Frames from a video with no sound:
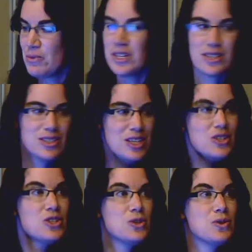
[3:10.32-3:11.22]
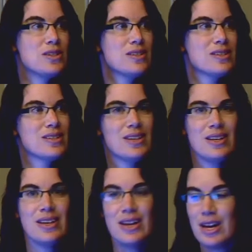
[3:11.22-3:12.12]
if we can teach students
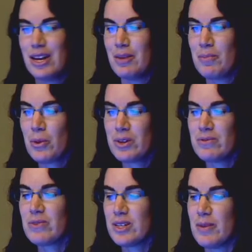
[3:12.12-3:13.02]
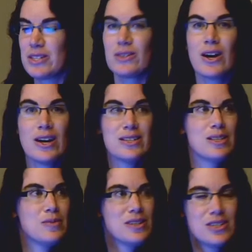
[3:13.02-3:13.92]
an important fundamental
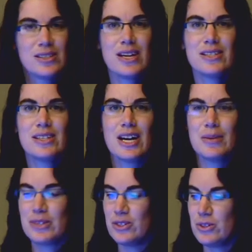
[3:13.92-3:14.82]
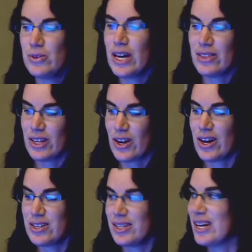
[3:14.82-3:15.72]
concept such as enzymes and do that in the
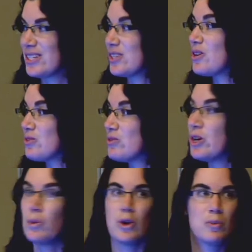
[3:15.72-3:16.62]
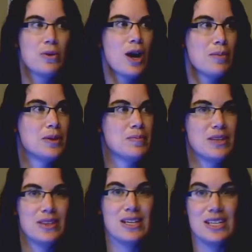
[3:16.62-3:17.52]
context of a real-world
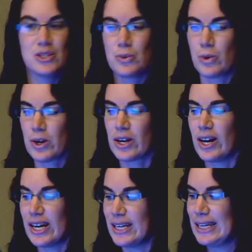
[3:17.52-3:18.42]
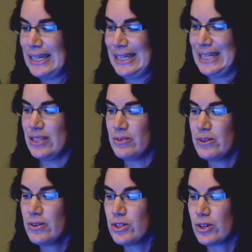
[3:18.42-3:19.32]
problem that they need to work on in the
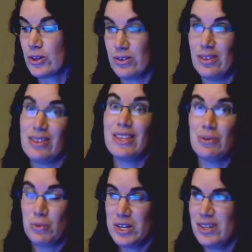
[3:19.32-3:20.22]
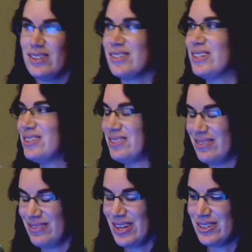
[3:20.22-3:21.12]
future, that we as a